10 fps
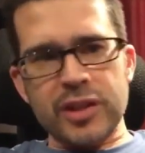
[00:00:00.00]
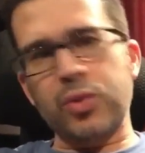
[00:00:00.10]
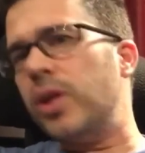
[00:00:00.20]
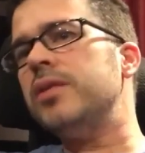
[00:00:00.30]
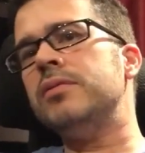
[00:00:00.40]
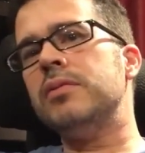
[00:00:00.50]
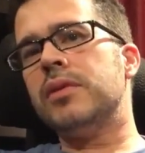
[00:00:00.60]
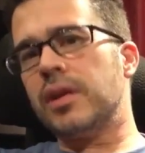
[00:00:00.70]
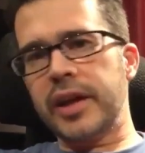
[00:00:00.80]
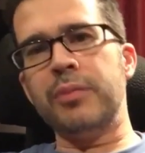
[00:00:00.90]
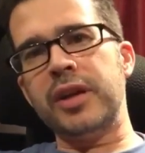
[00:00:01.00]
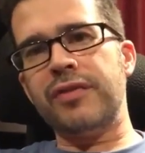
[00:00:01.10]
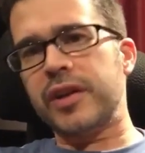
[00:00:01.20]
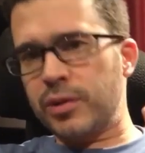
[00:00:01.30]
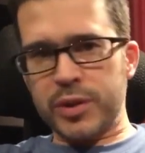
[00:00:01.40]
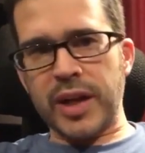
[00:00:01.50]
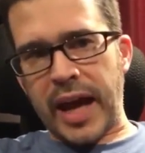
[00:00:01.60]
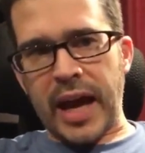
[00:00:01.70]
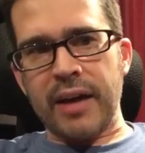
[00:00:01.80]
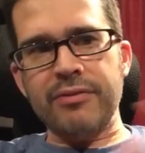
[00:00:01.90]
This one, the Lego minifigure, which
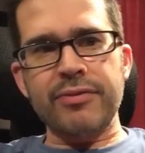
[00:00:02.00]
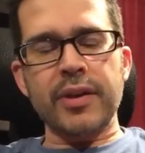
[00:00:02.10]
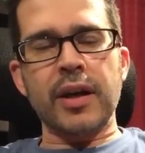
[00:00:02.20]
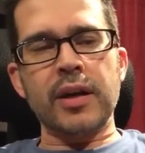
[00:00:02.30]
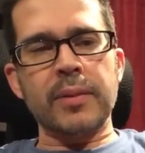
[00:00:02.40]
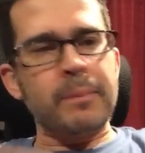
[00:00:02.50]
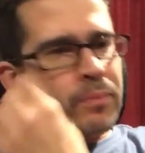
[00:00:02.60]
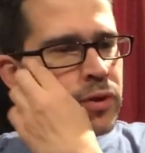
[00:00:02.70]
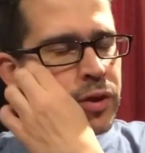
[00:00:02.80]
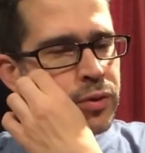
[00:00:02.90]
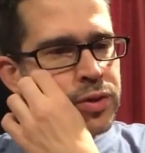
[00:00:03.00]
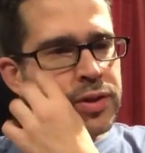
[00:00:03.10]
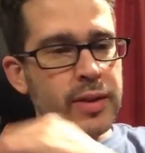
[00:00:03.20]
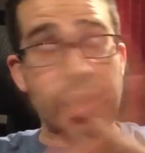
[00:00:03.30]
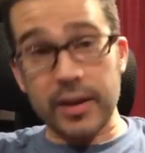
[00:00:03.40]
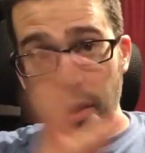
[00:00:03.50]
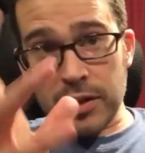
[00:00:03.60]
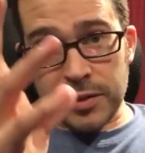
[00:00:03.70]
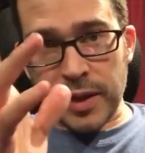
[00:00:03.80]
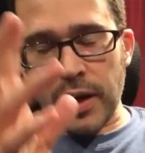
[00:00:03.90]
I have um, loose and
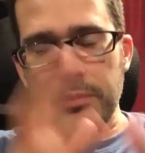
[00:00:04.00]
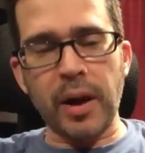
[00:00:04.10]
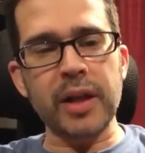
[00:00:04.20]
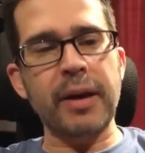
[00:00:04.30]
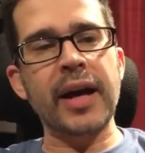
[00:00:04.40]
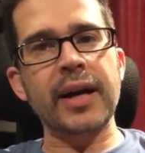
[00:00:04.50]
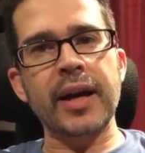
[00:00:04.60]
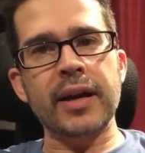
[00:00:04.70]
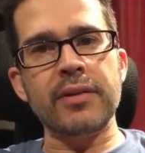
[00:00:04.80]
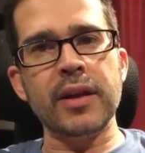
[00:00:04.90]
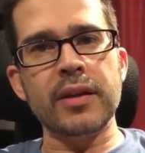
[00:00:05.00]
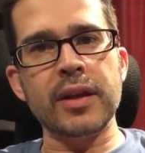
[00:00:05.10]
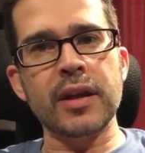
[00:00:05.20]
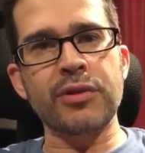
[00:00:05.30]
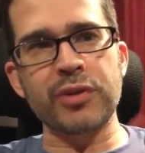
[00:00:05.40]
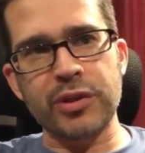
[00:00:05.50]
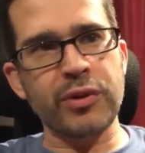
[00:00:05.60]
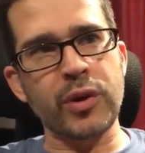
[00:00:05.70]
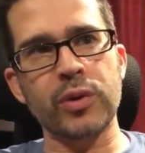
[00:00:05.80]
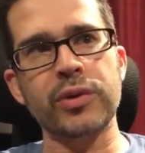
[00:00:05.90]
also now in polybag, and then the uh, three and
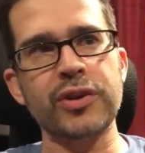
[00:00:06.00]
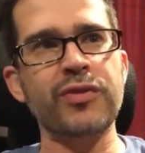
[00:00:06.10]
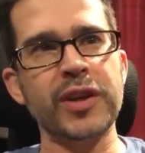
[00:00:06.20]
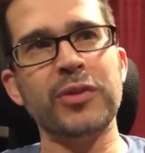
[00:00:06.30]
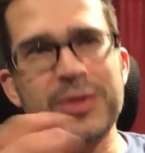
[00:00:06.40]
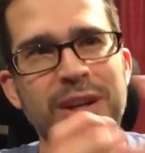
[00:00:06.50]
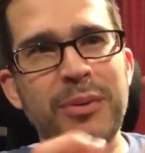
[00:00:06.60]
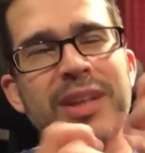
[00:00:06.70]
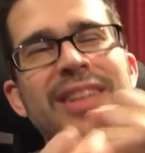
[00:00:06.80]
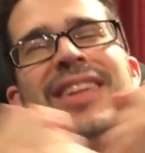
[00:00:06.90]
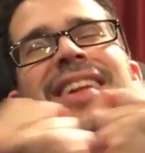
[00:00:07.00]
three quarter inch figure, which I would